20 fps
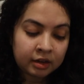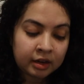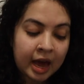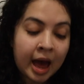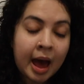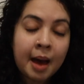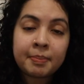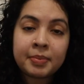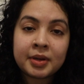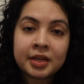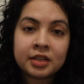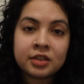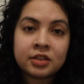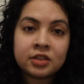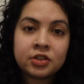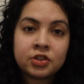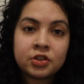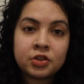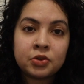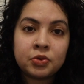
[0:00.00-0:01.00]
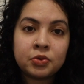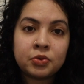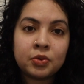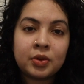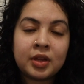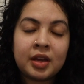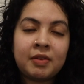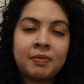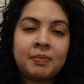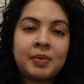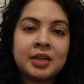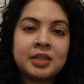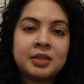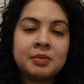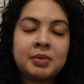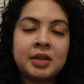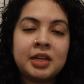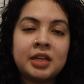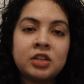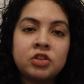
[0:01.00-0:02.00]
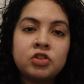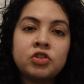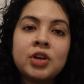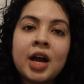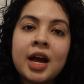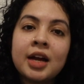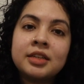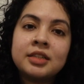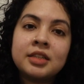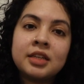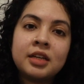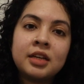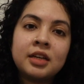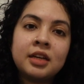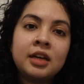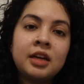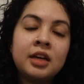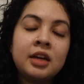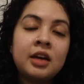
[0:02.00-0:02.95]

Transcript: happened to lead me to be distracted.